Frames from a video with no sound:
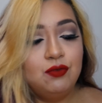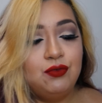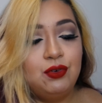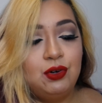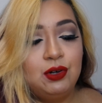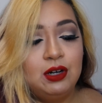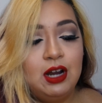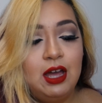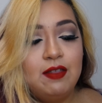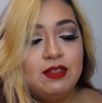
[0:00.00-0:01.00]

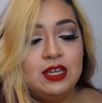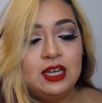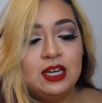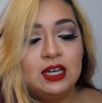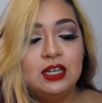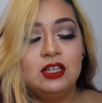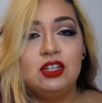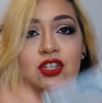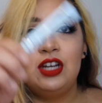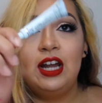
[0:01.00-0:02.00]
For the
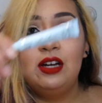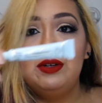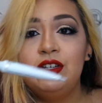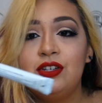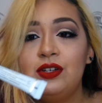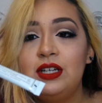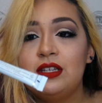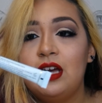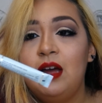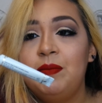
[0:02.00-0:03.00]
Shadow Insurance,
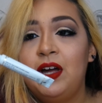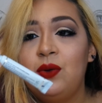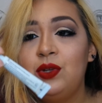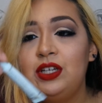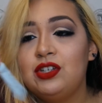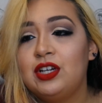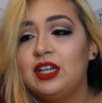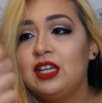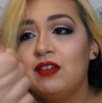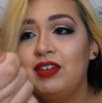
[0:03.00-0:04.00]
I'm not really sure I
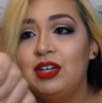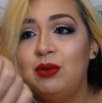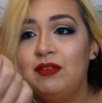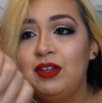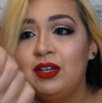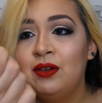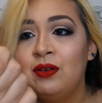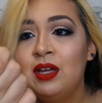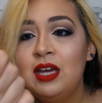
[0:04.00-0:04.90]
can give it a review.